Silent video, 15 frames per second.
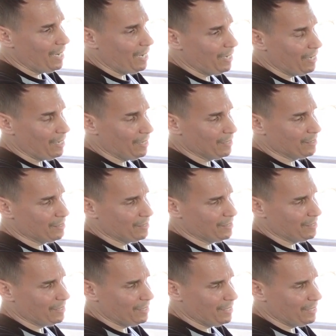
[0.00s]

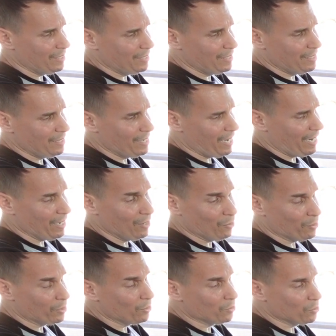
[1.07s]

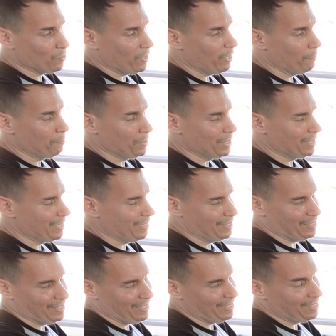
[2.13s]
Lord knows where, but
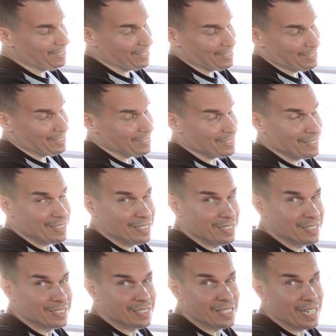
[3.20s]

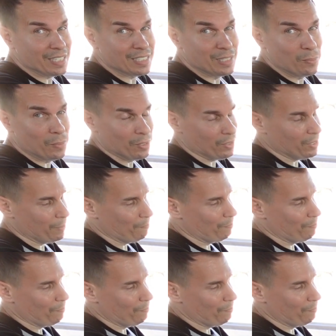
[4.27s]
it's nasty work.